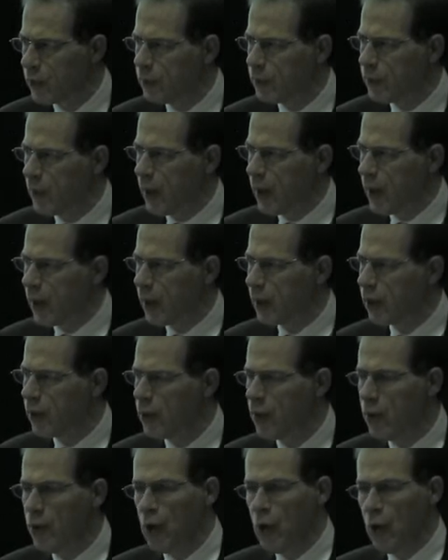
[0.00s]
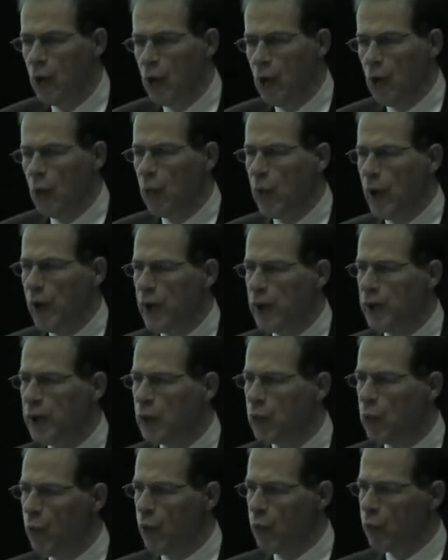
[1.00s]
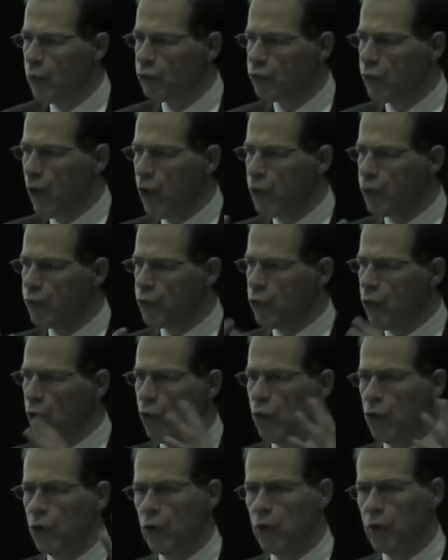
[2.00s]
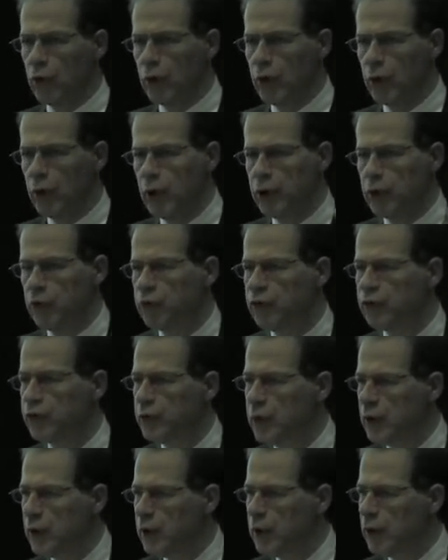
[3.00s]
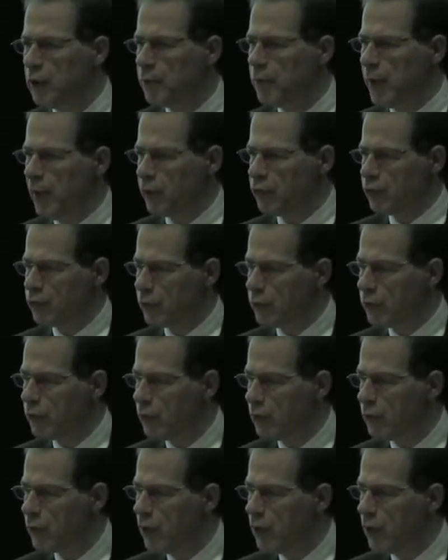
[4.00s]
in May, when in what was overall an austere budget,